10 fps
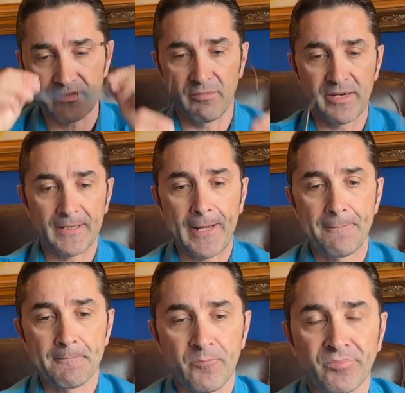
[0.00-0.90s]
States of
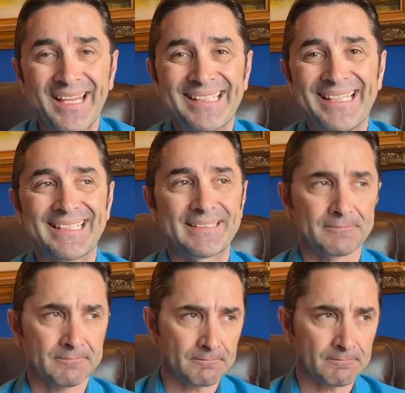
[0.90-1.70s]
America, that